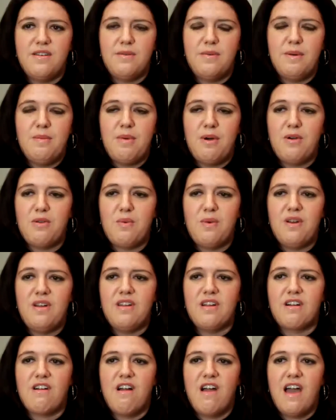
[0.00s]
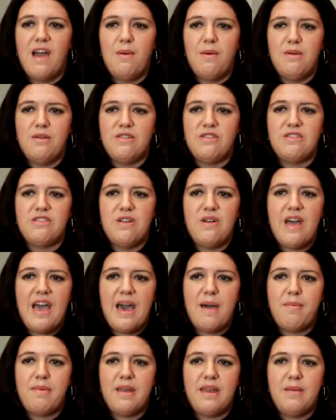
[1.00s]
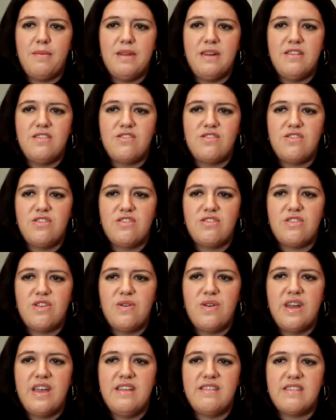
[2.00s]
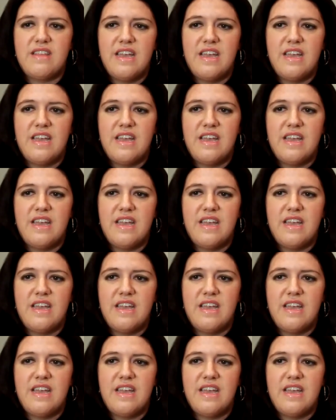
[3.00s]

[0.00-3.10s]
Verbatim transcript: We both wanted to cry. We were just so happy. I mean, it's just so nice to